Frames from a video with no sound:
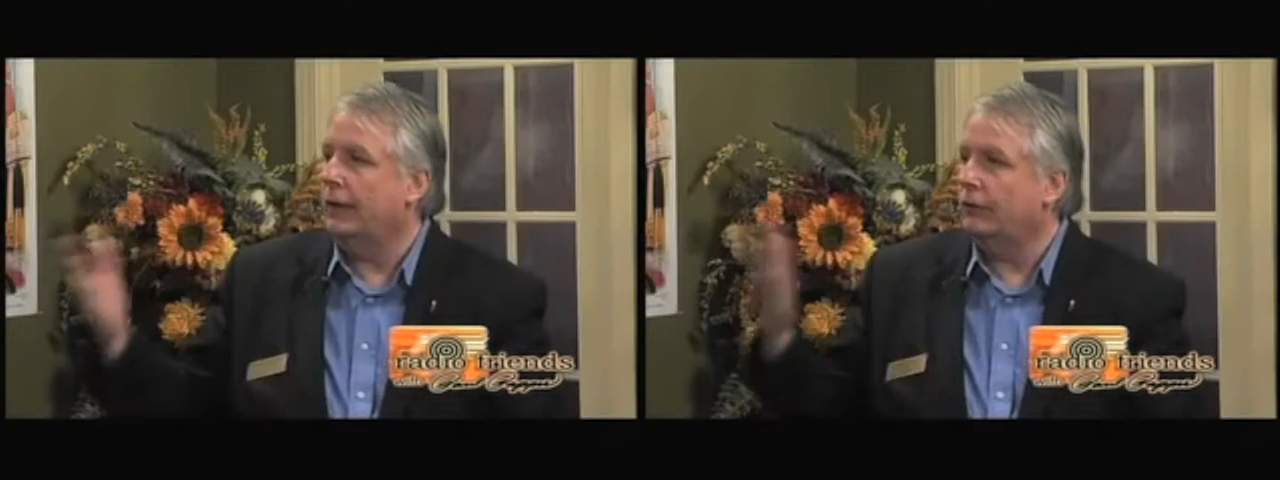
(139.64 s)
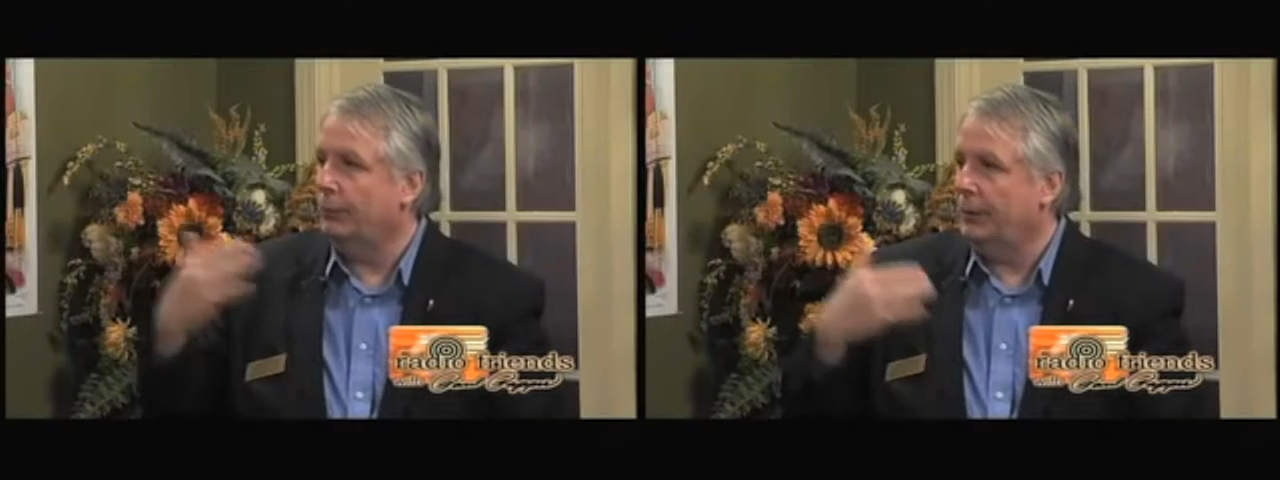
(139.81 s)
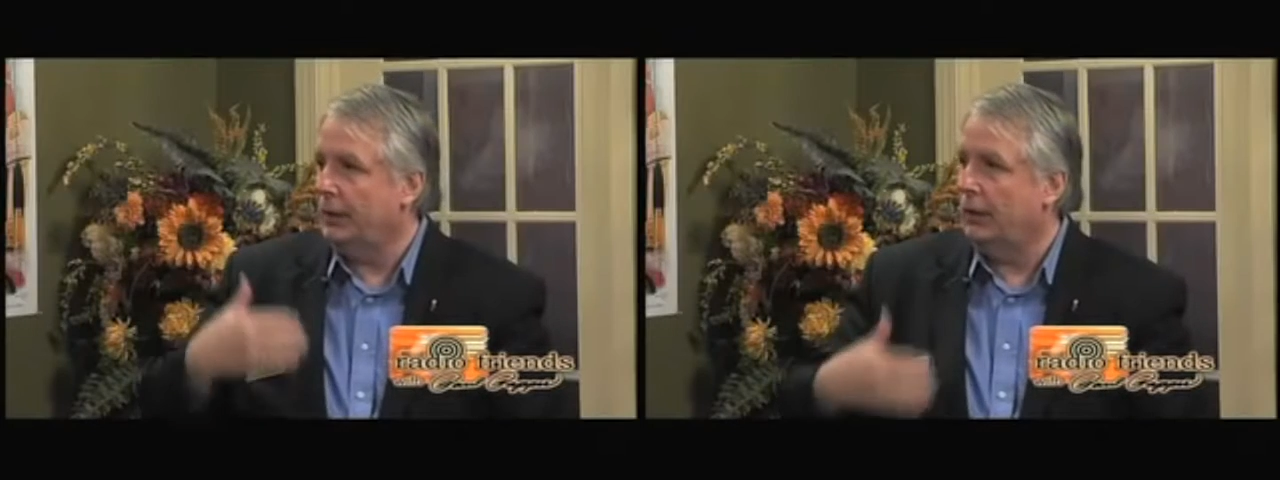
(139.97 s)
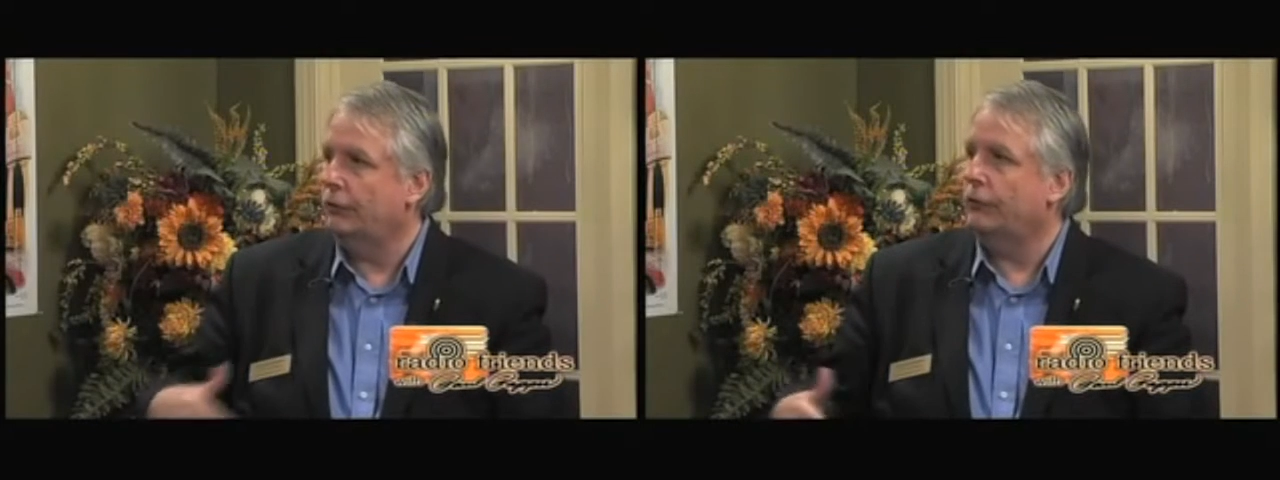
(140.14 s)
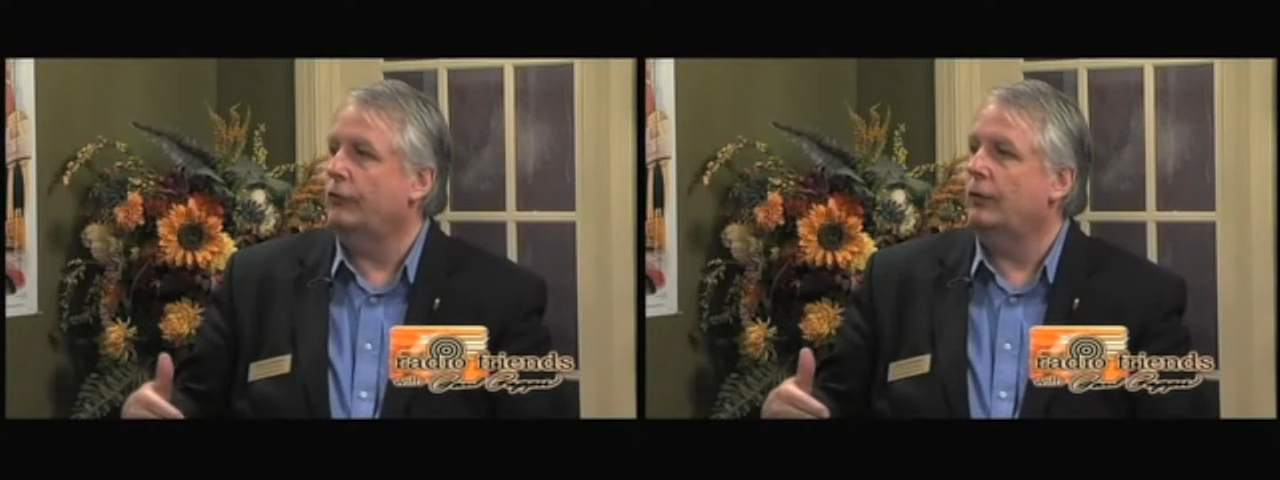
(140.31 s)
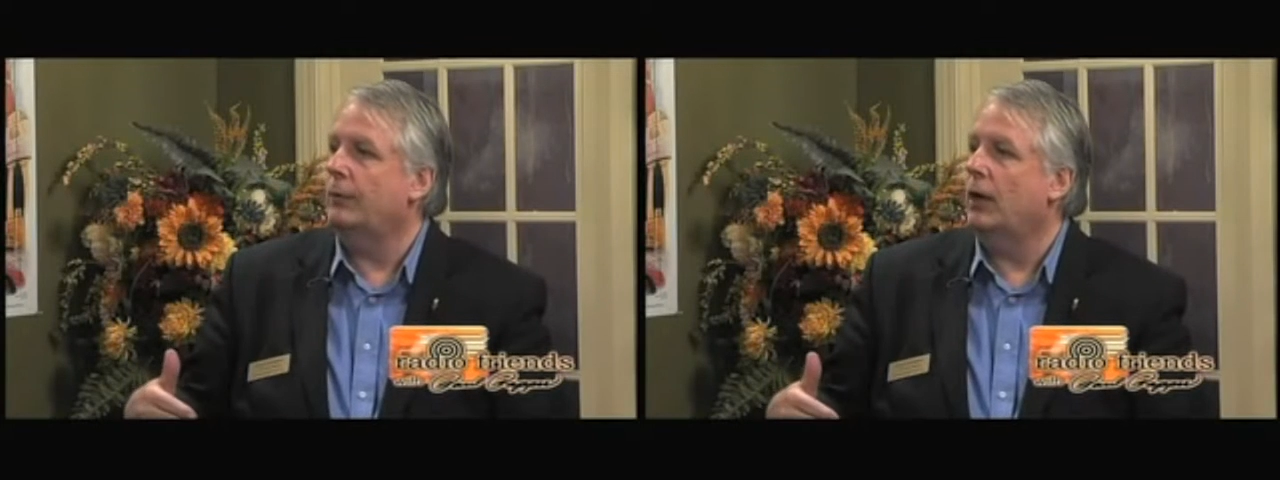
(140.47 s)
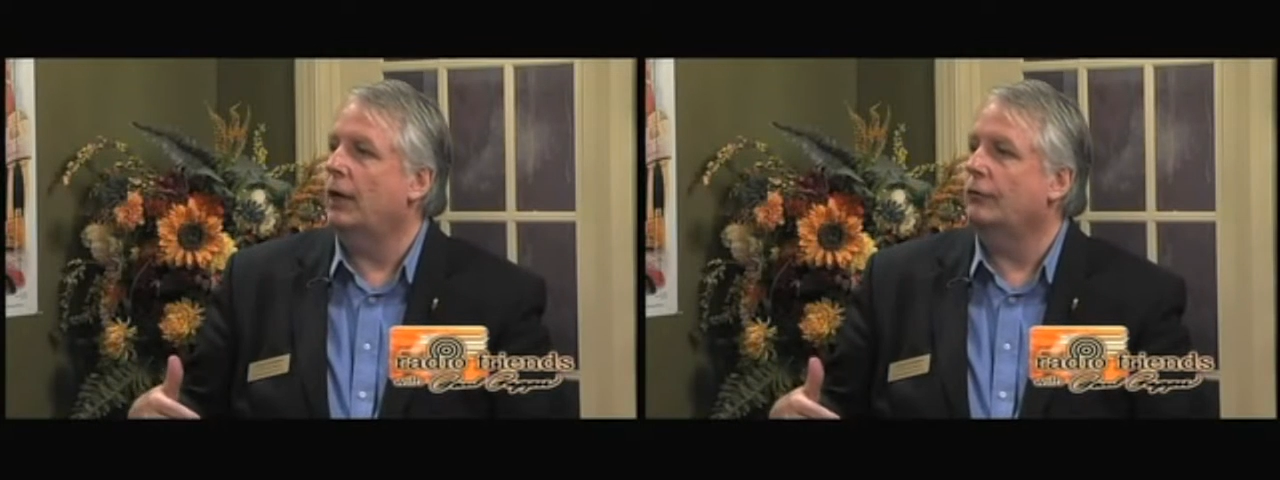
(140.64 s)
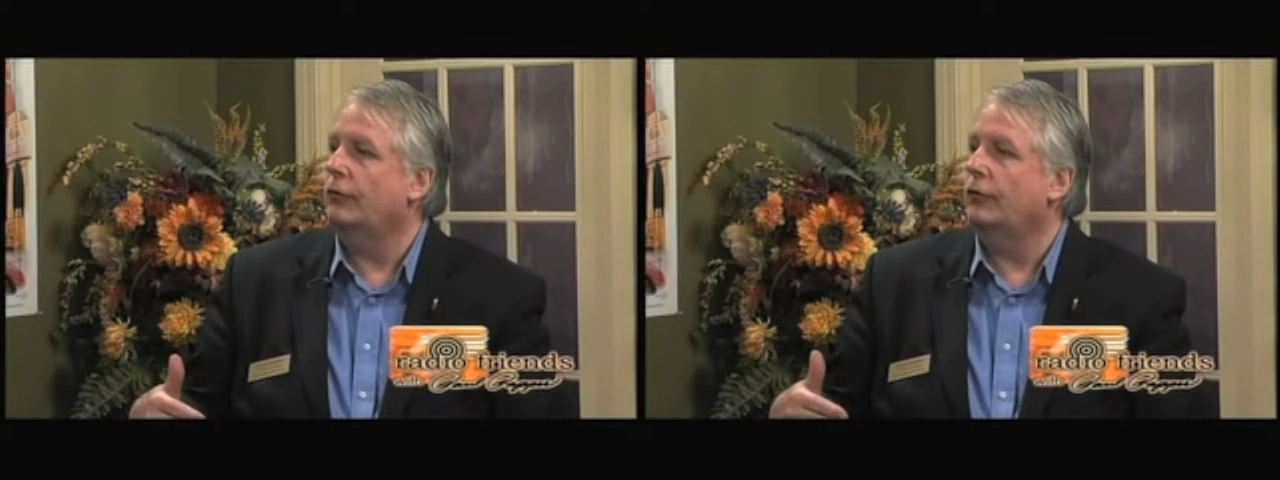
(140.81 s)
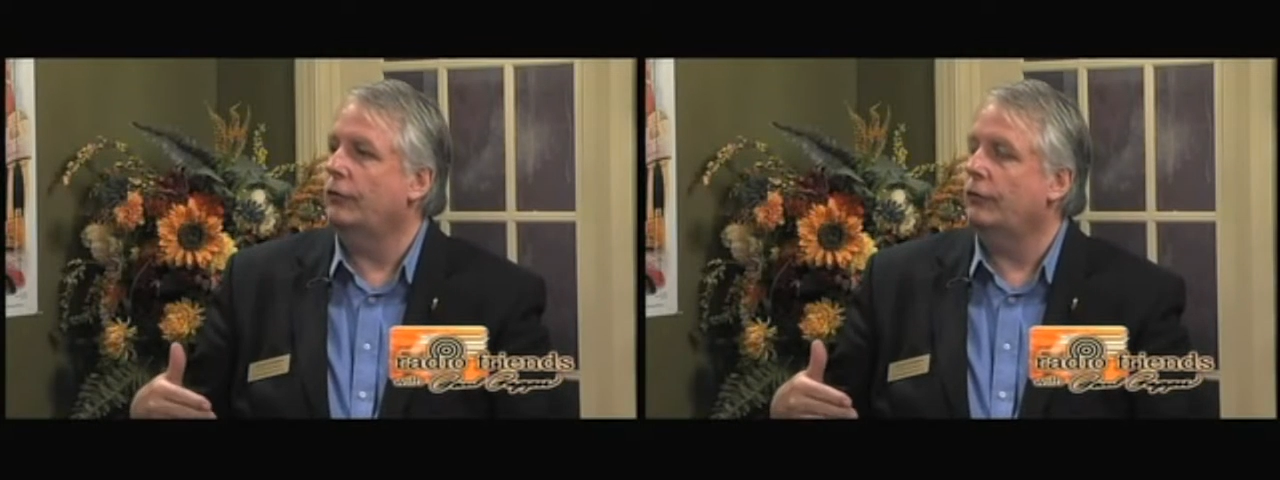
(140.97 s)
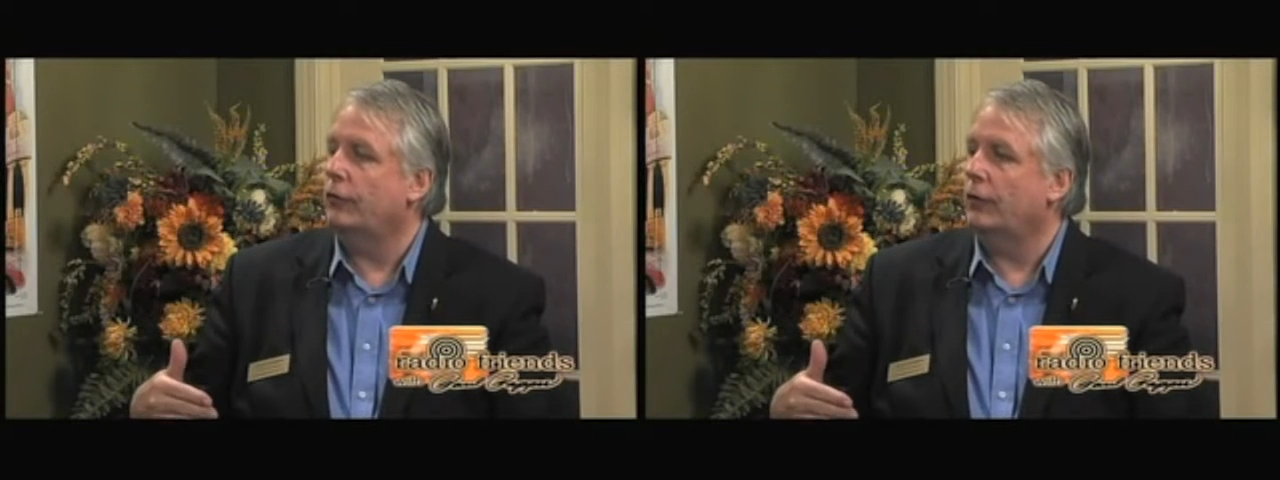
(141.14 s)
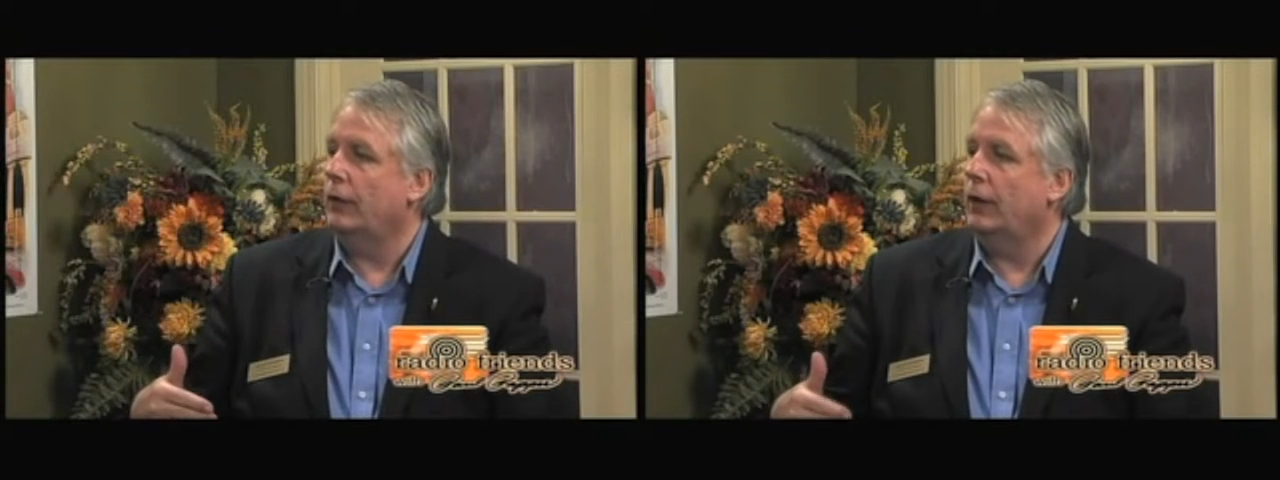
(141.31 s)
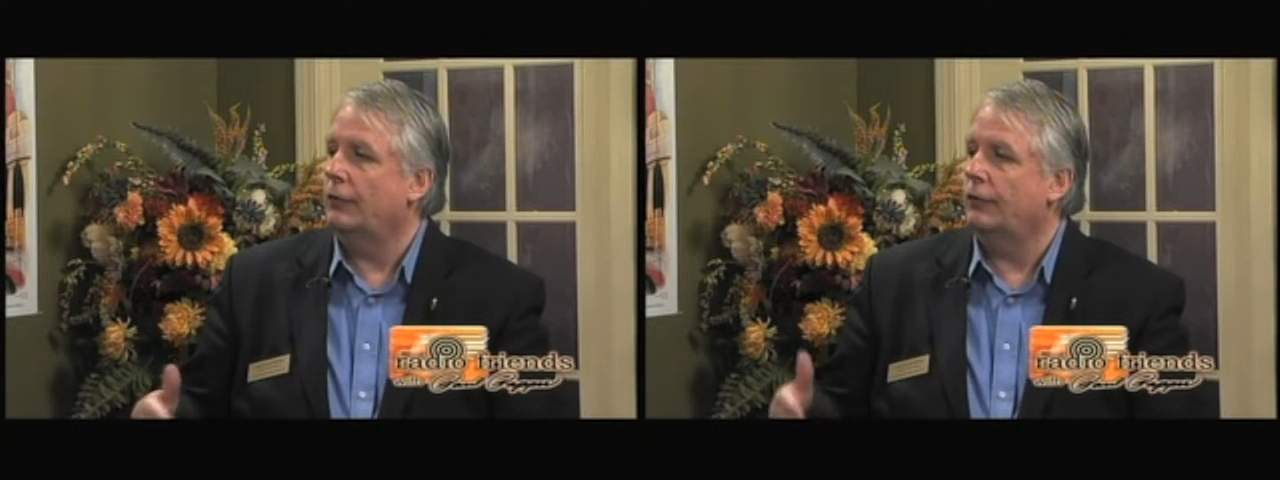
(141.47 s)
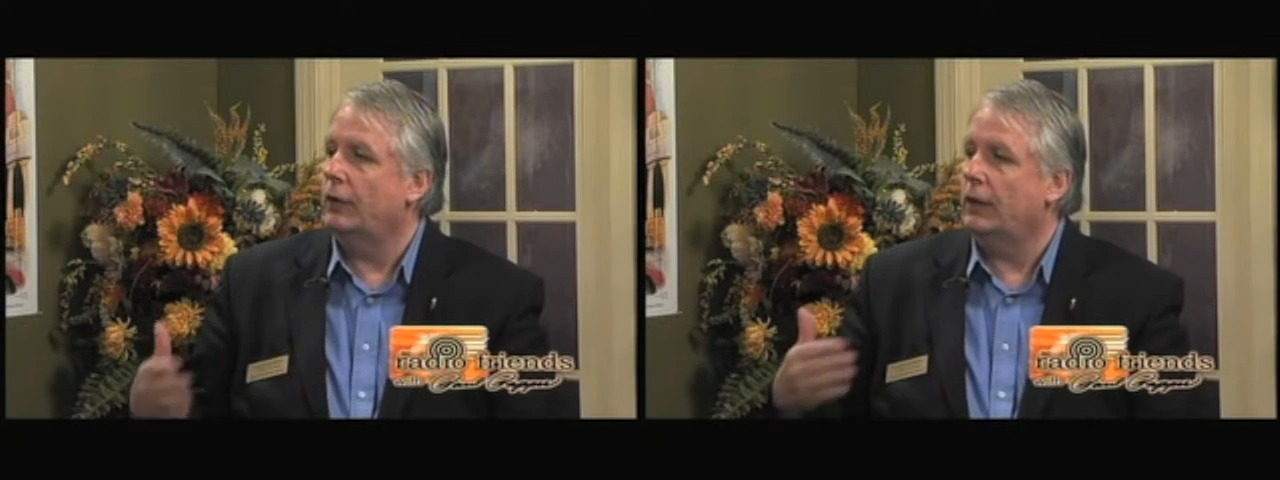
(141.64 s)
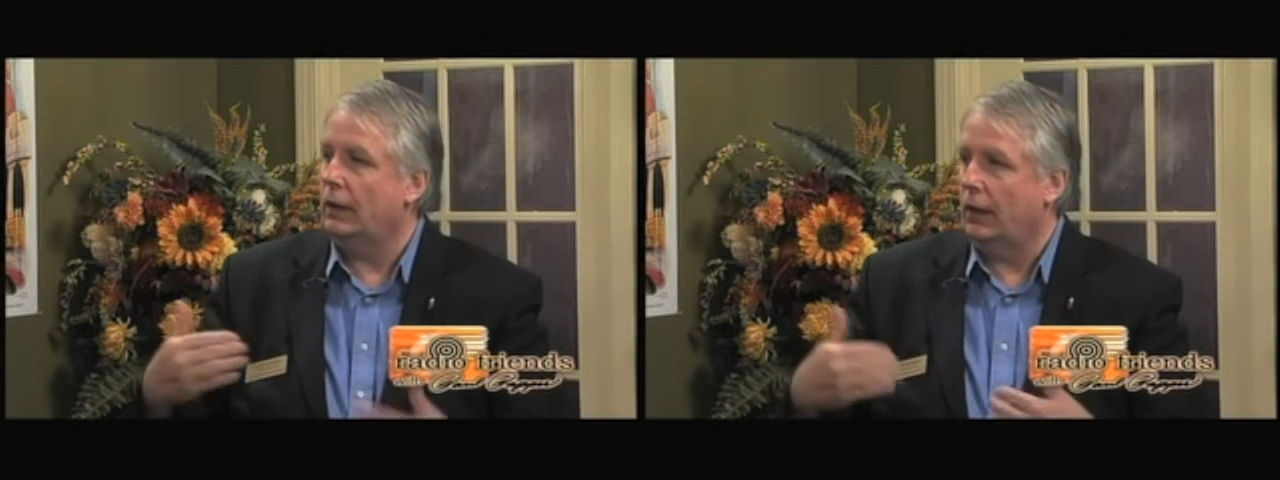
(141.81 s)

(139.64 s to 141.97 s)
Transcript: That's because the subconscious has internalized it.